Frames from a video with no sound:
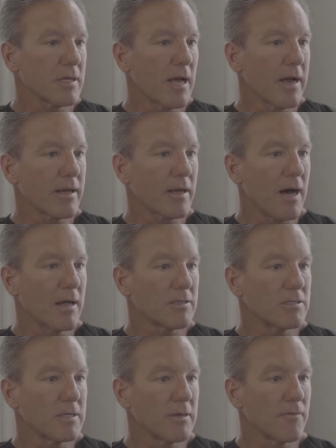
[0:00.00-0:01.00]

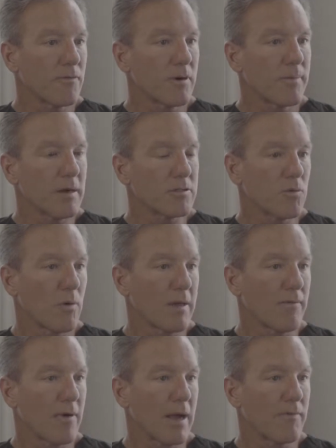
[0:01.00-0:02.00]
gynecology for about
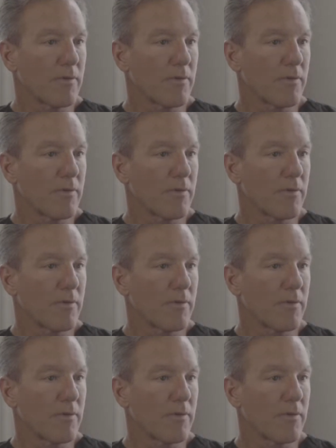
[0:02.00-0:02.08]
25